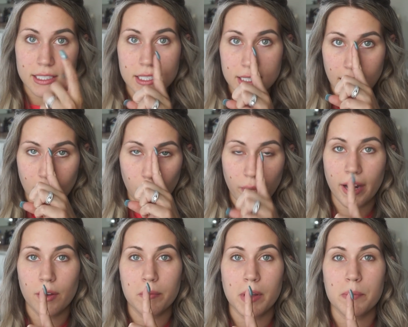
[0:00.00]
is kind of
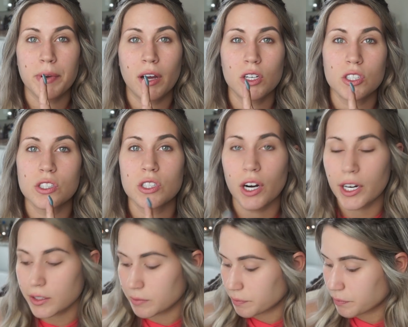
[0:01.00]
where I want my brow to
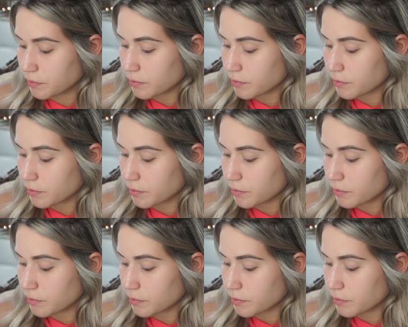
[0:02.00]
start.